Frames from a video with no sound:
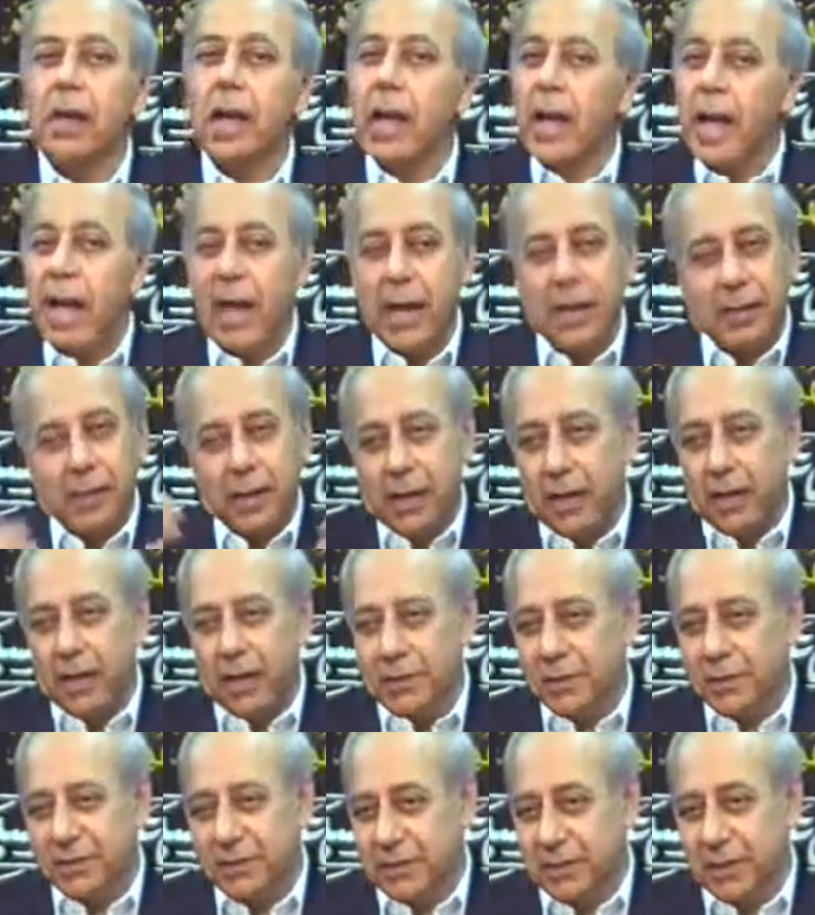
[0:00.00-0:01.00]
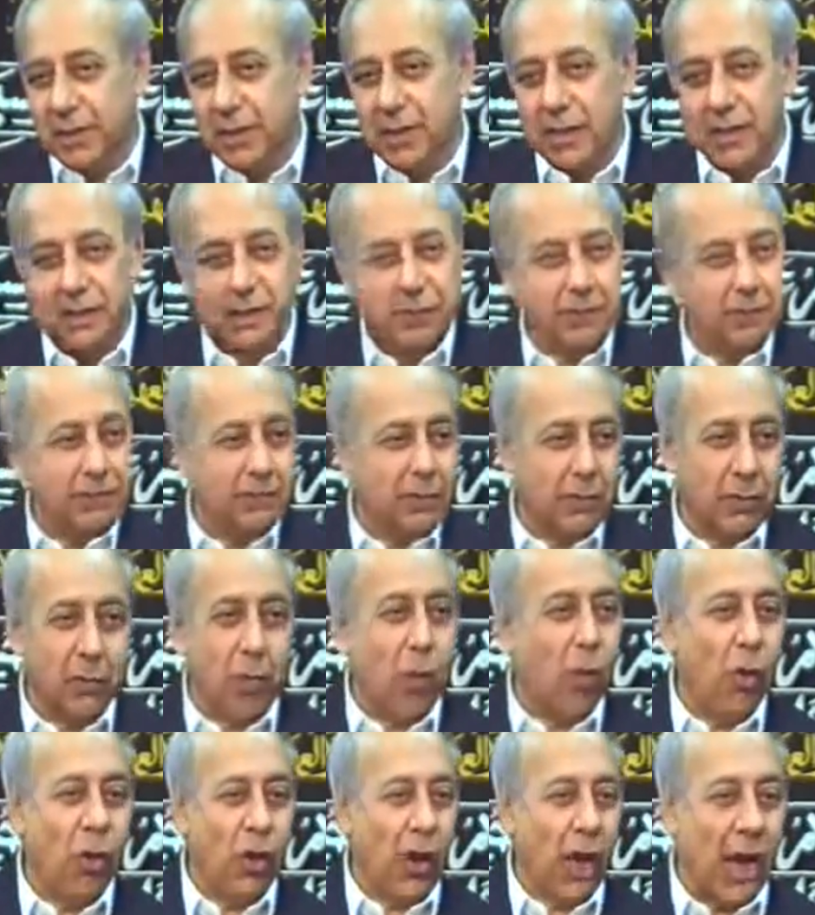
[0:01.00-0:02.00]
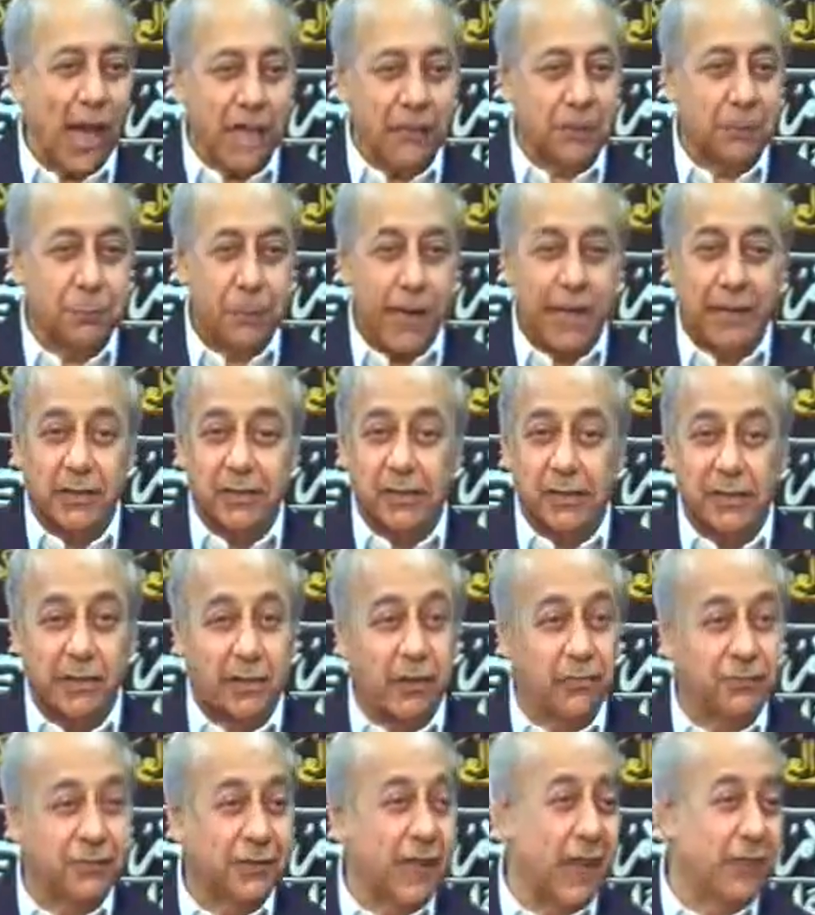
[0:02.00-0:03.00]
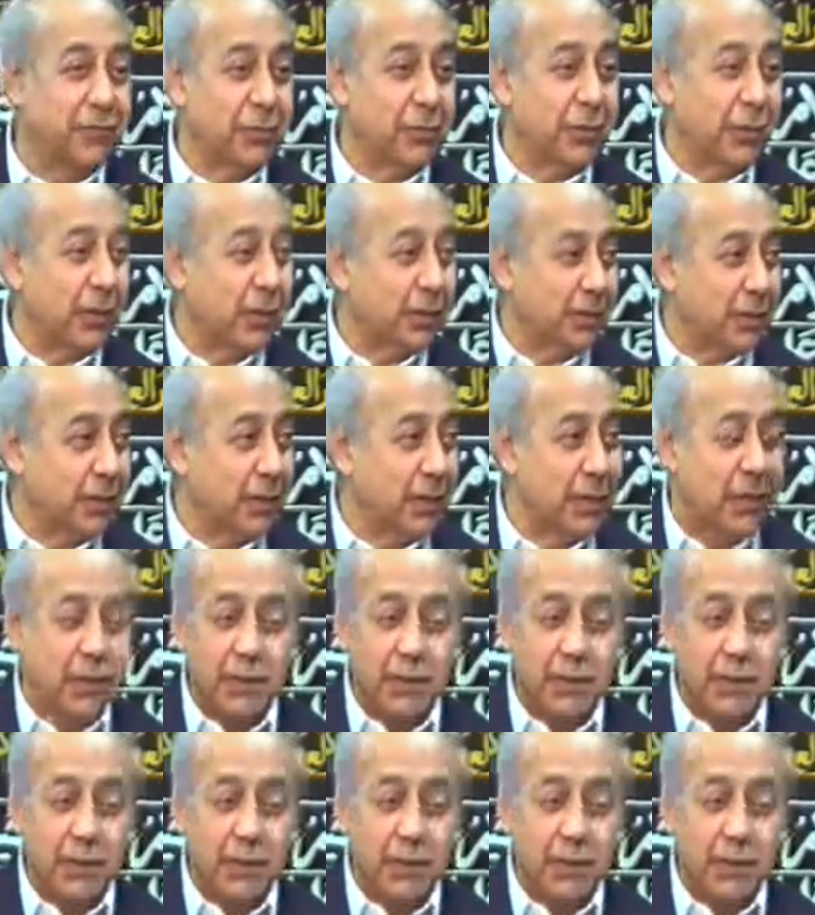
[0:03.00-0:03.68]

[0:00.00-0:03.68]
and he considered all aspects of government